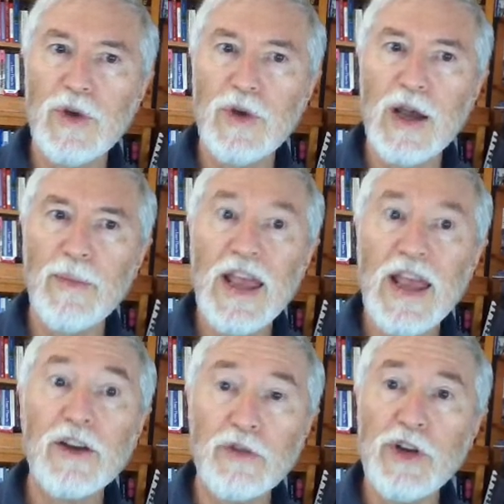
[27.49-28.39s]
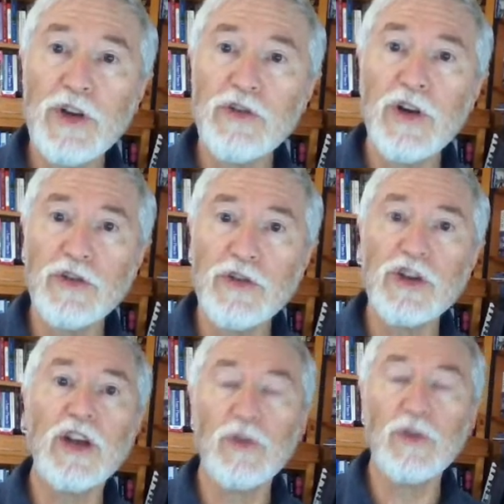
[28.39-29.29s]
how to read your own
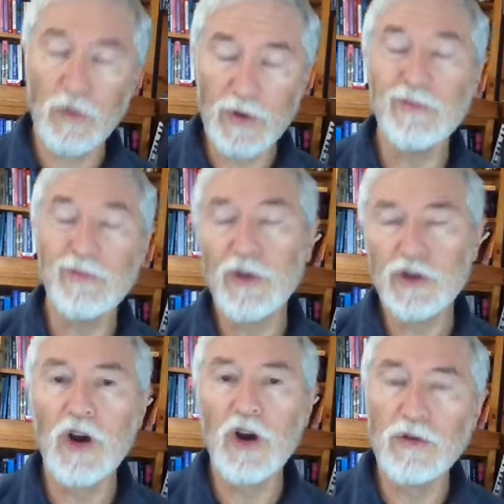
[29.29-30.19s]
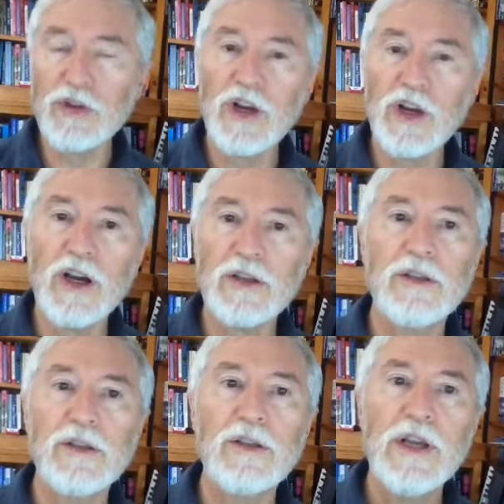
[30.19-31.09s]
chart or your child's chart.
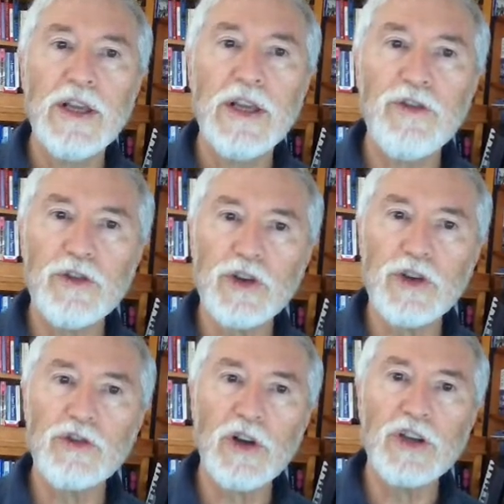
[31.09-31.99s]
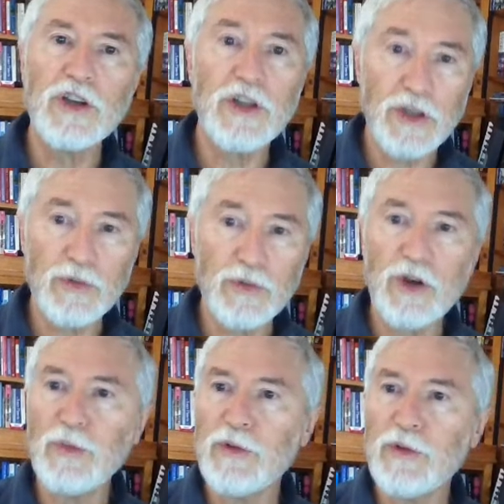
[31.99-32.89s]
If you're an astrologer, this will
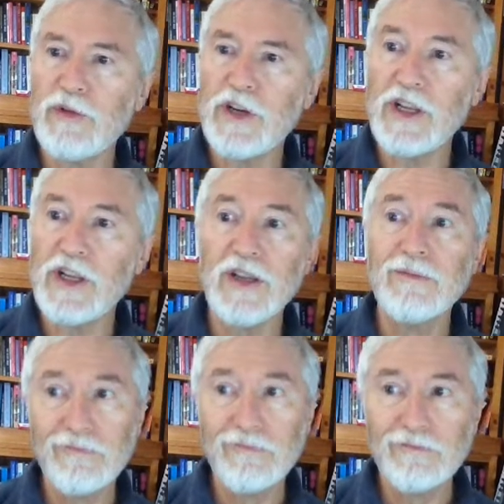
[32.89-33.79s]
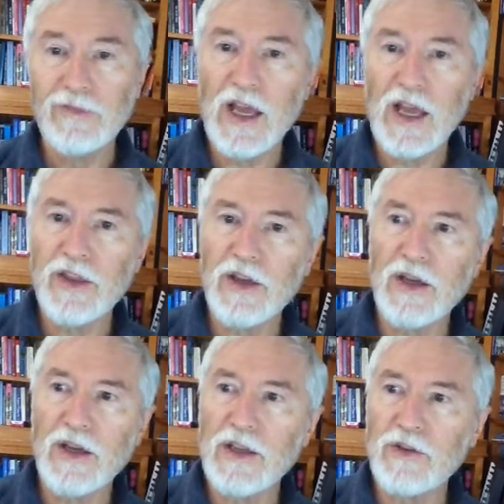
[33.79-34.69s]
help you in reading
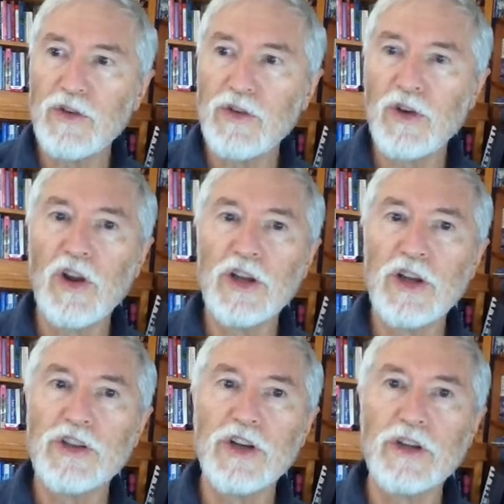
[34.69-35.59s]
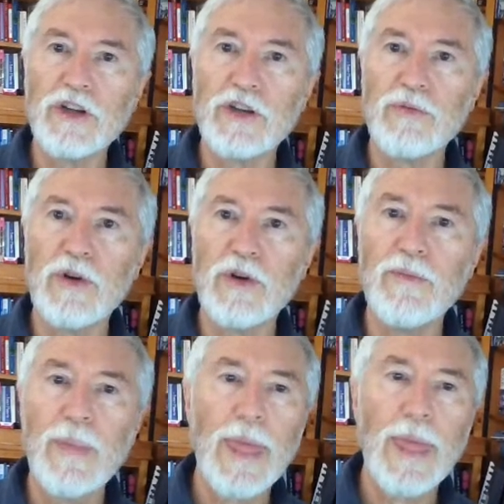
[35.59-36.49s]
other your clients' charts as well.
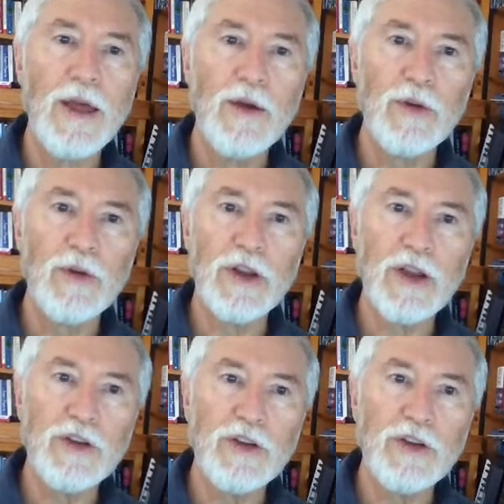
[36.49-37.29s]
What I'm going